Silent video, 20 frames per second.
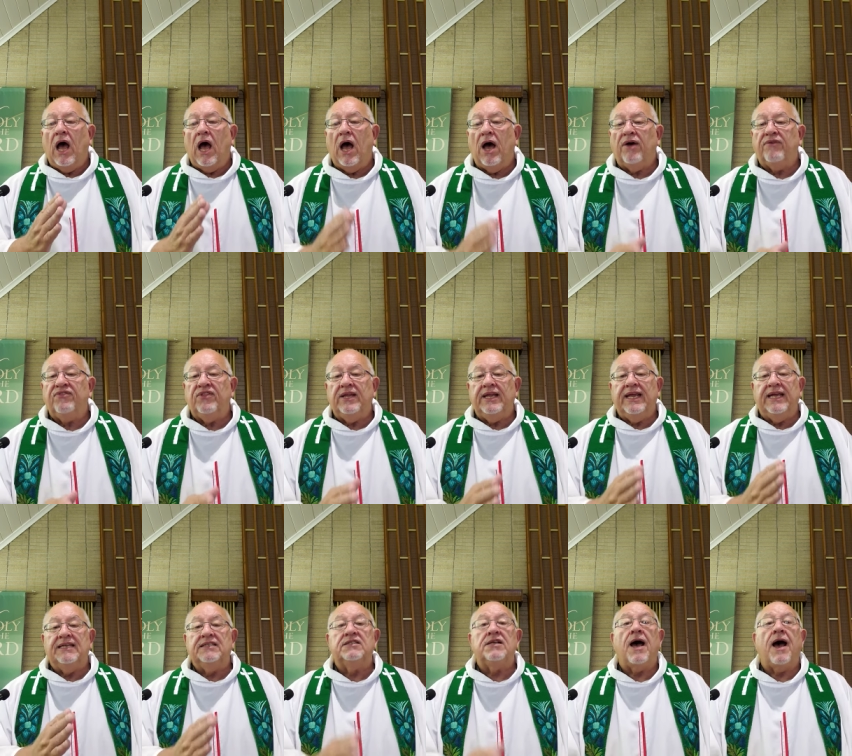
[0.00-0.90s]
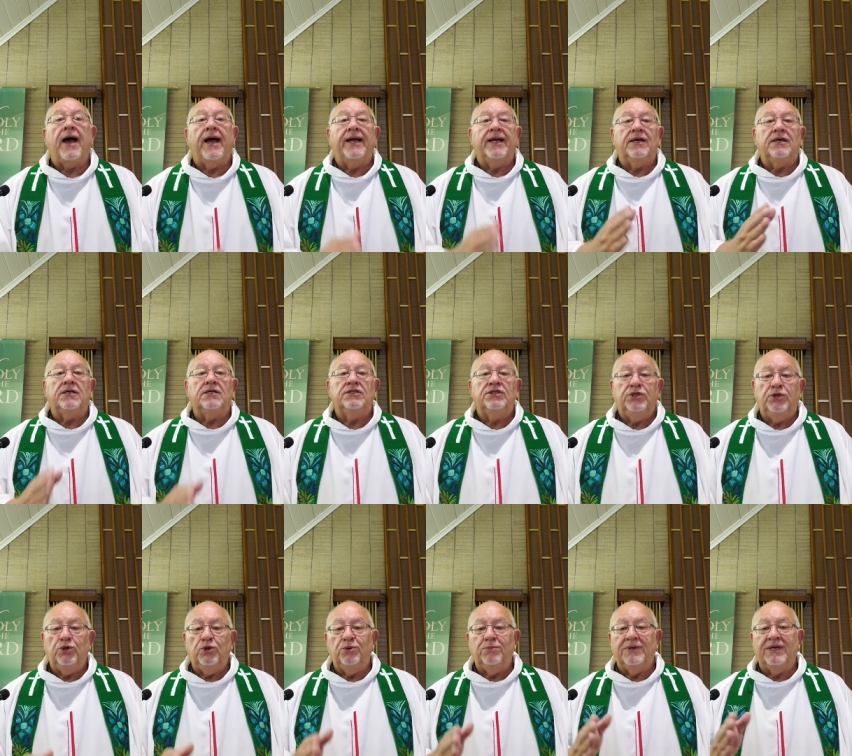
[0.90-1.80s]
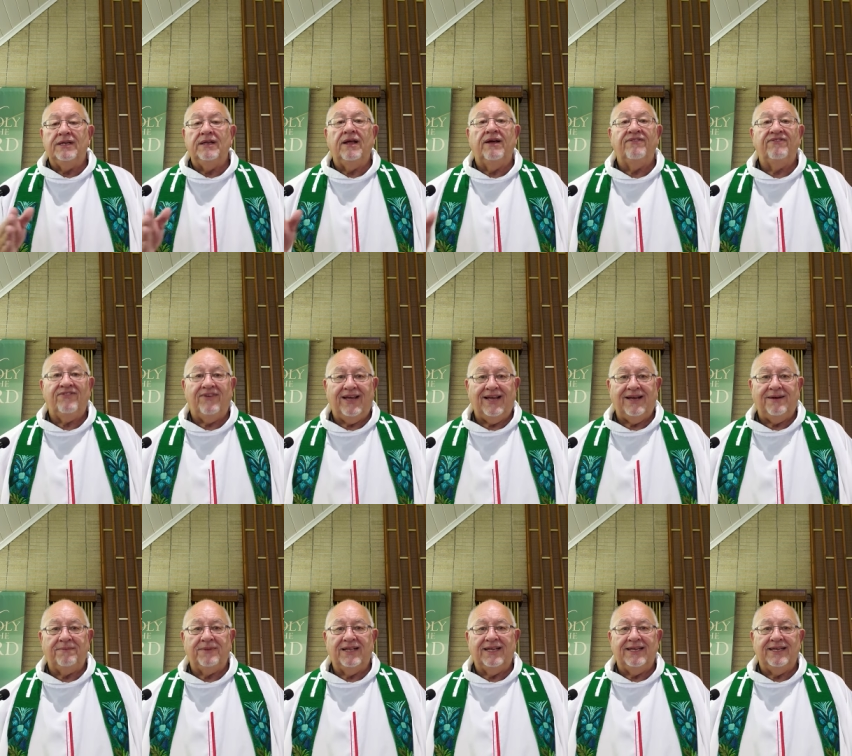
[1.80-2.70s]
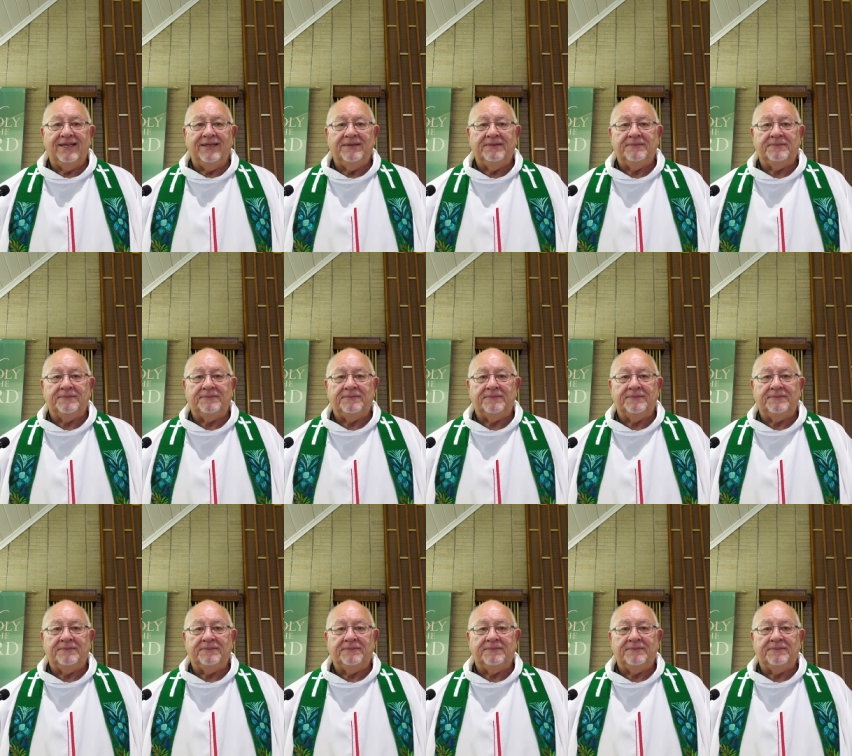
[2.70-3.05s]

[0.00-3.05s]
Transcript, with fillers: of the entire human family.